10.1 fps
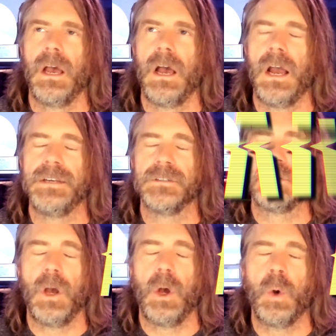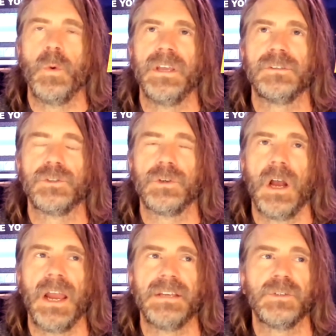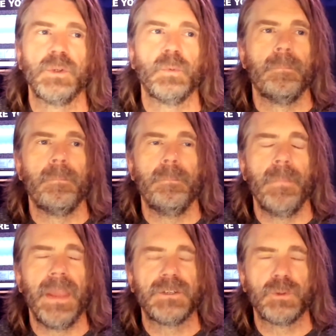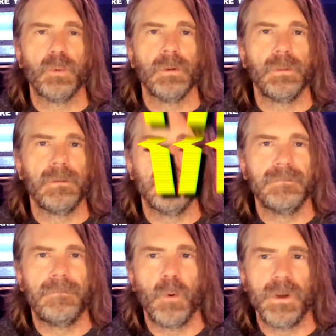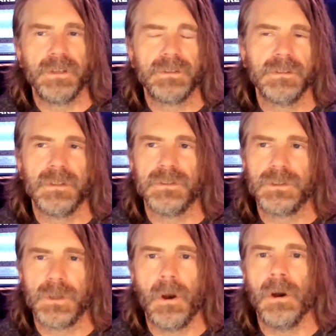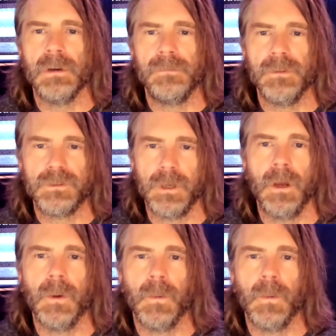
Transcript: I just always try to make sure the voice is the star of the show.